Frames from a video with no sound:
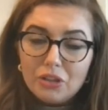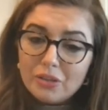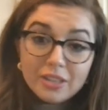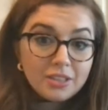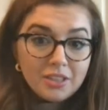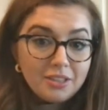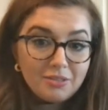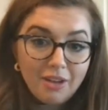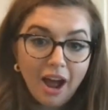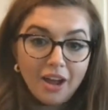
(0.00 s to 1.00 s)
You could.
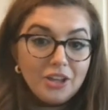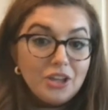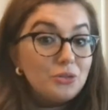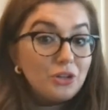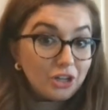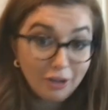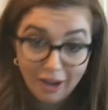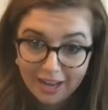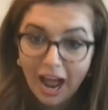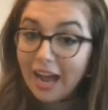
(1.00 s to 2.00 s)
You could.
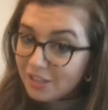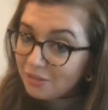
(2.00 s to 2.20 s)
I do